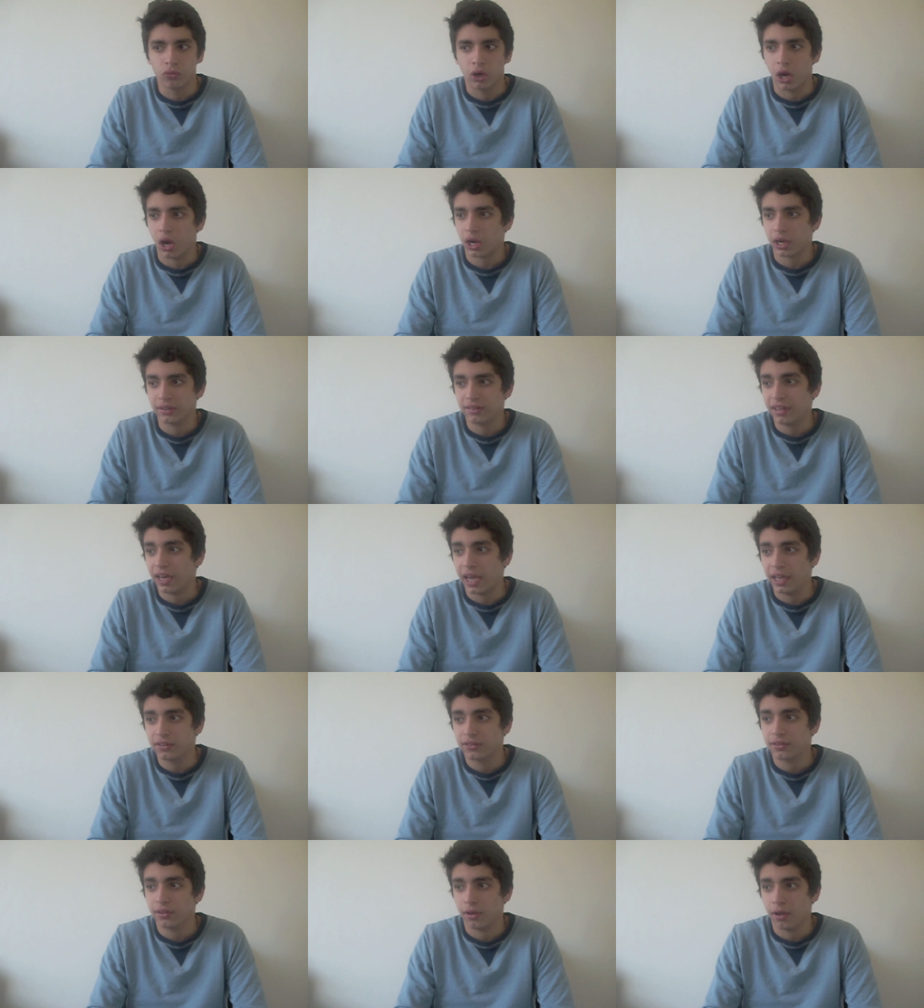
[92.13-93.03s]
I can
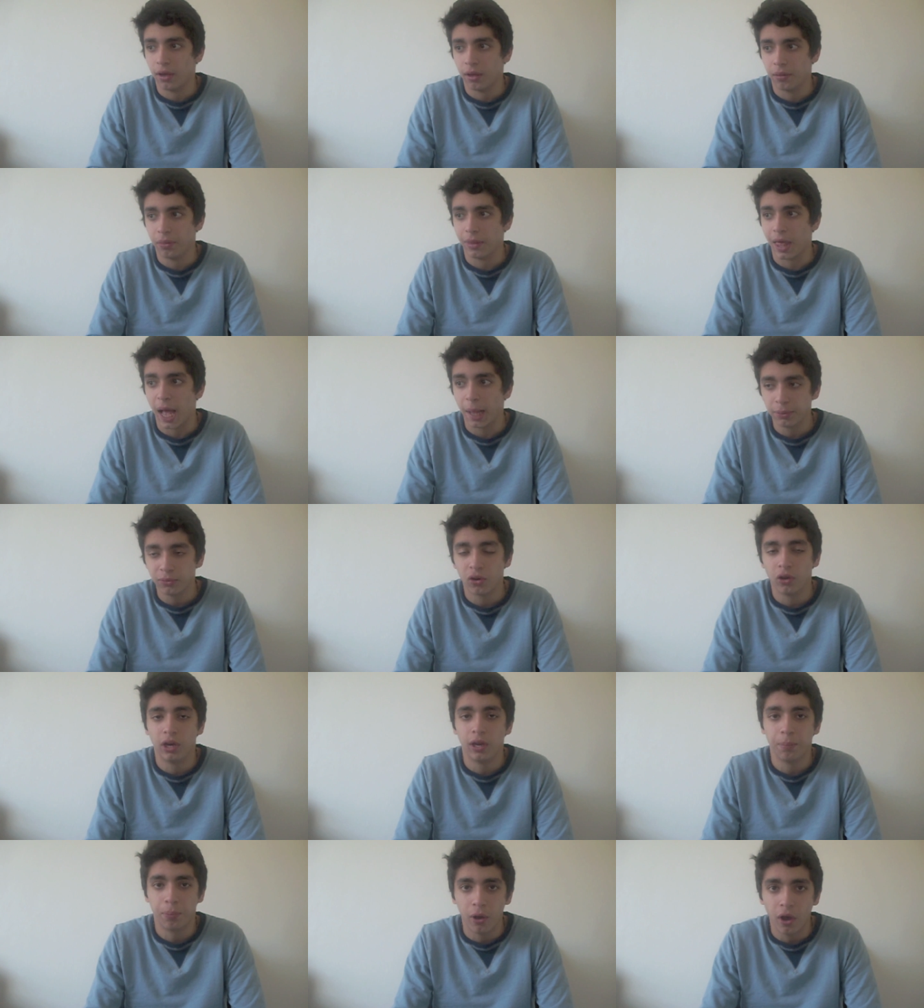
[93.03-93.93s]
say it's
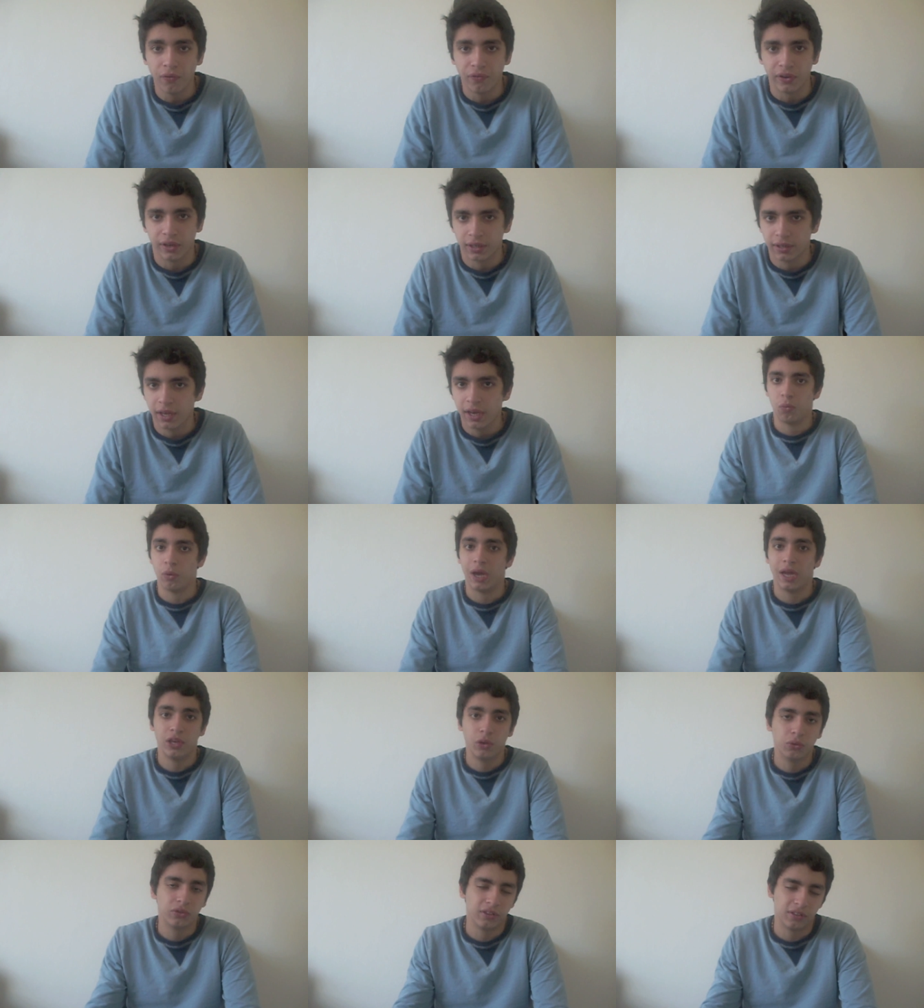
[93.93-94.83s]
absolutely perfect,
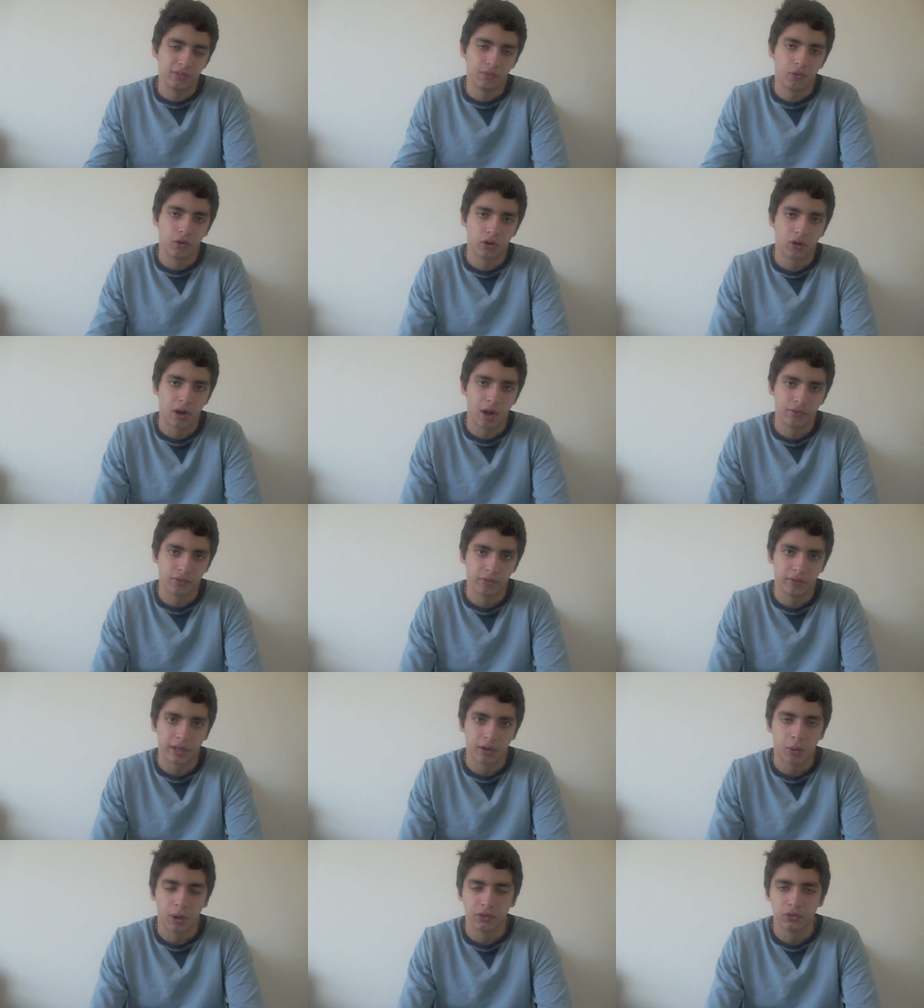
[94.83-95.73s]
and you'll see some photographs of
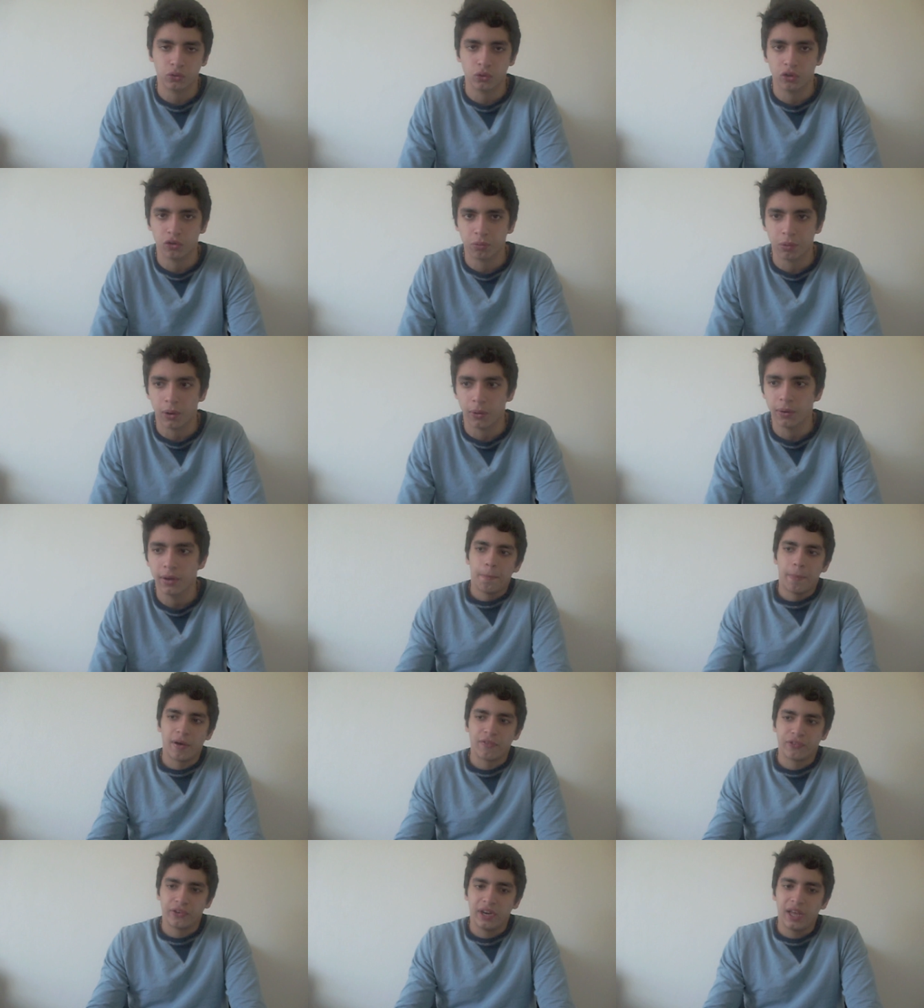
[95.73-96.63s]
that quite soon as well.
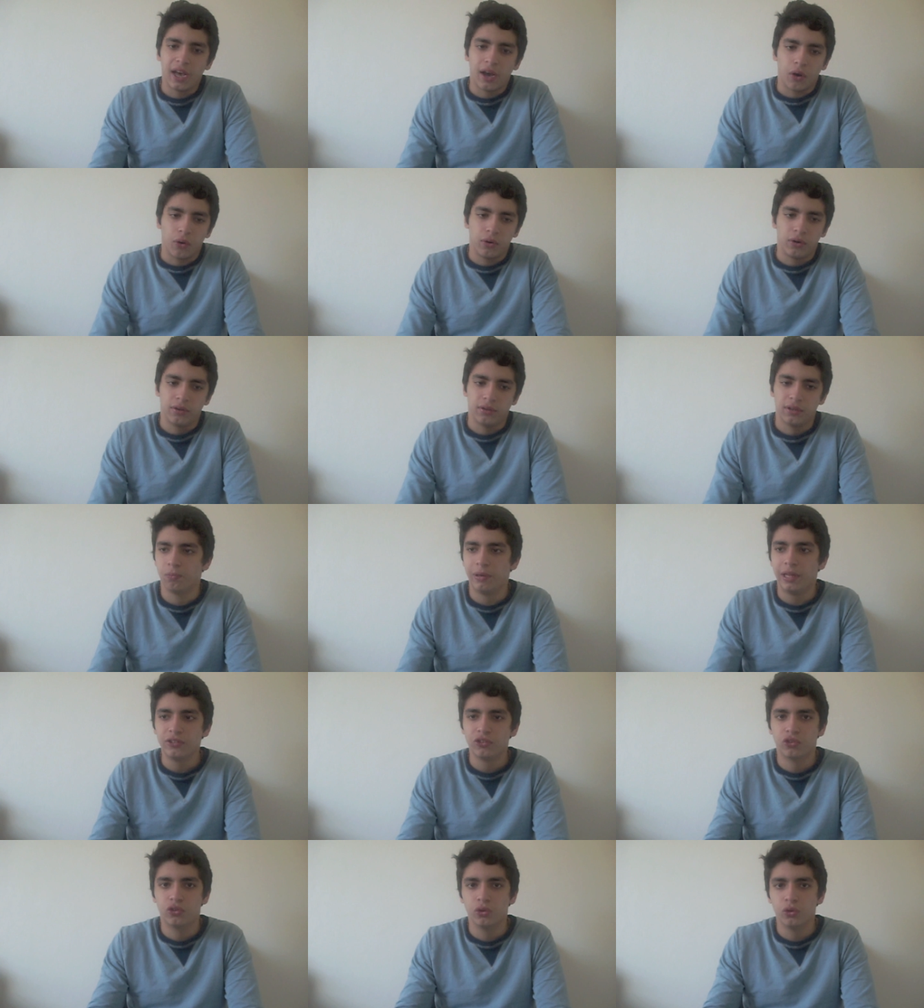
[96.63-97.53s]
But for now,
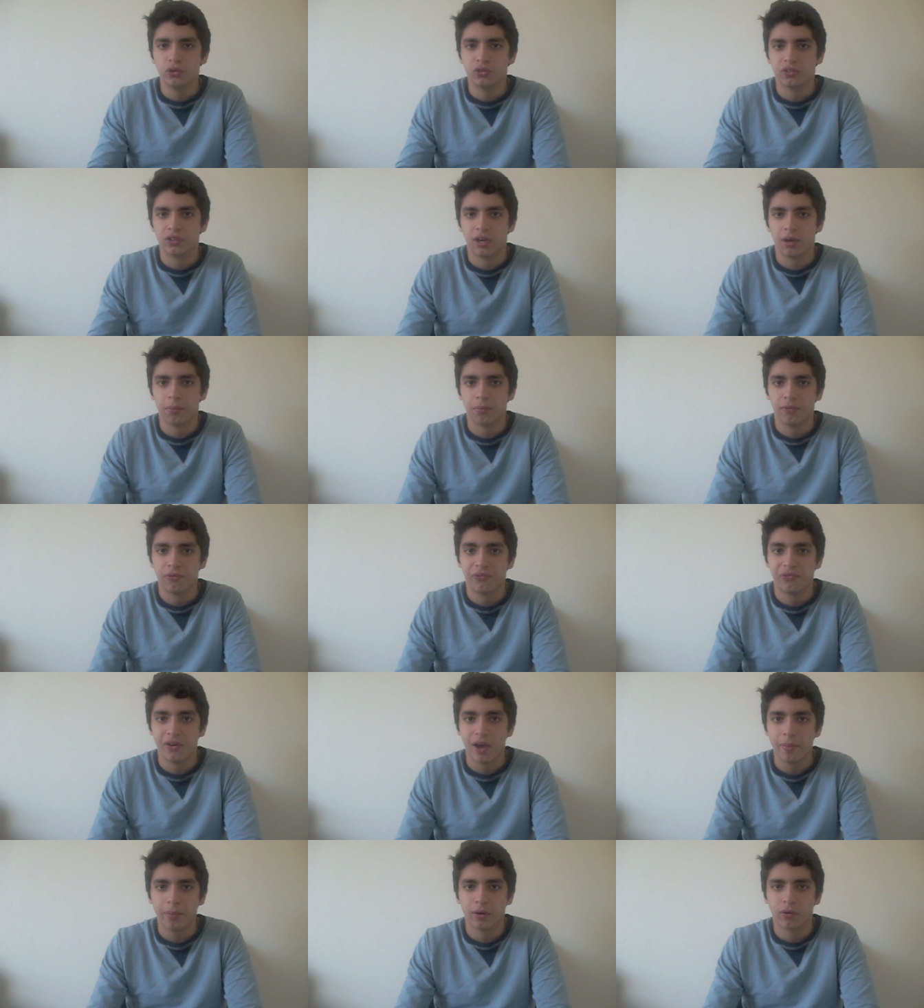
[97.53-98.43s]
let's do some
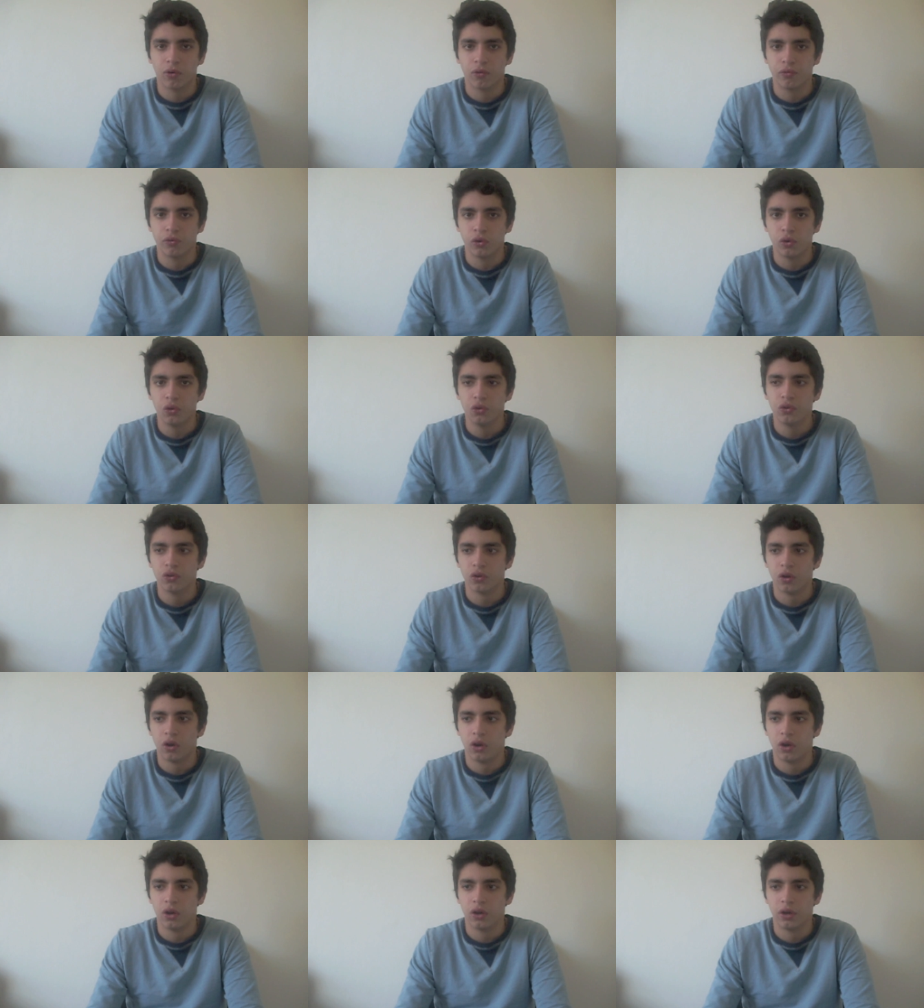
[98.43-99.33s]
fabric reviews
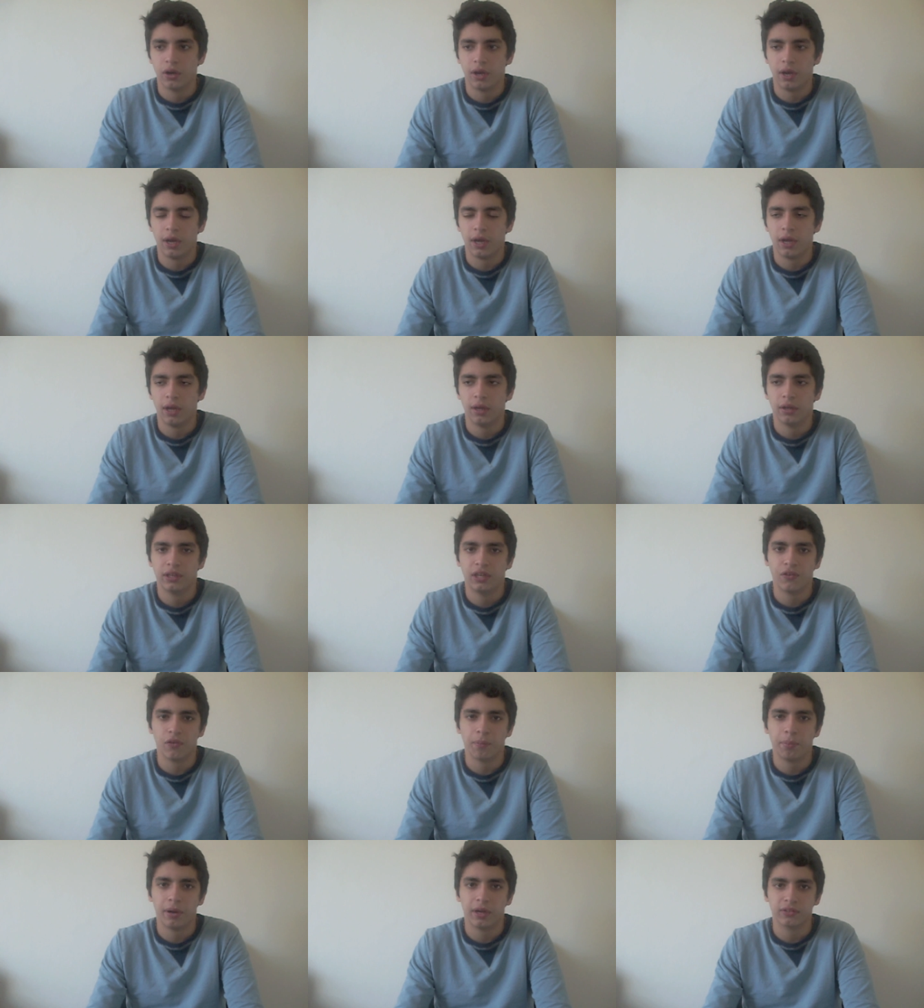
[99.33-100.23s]
on
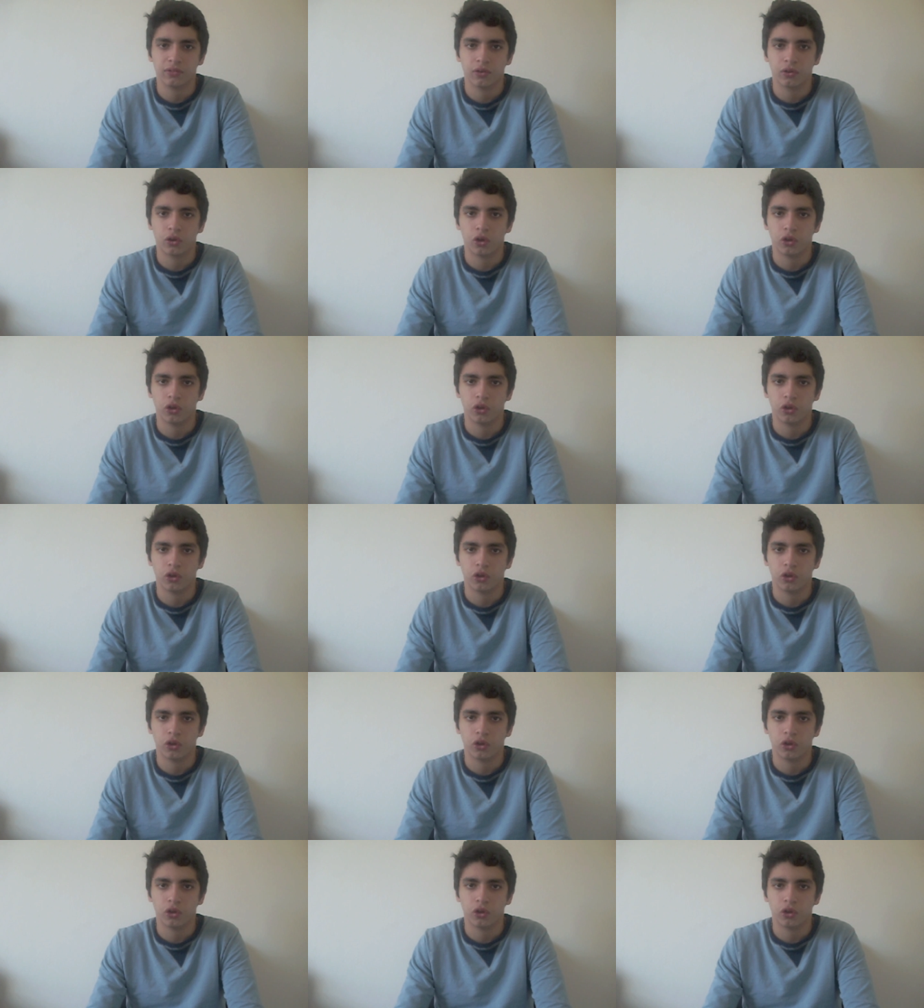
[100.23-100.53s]
different parts of the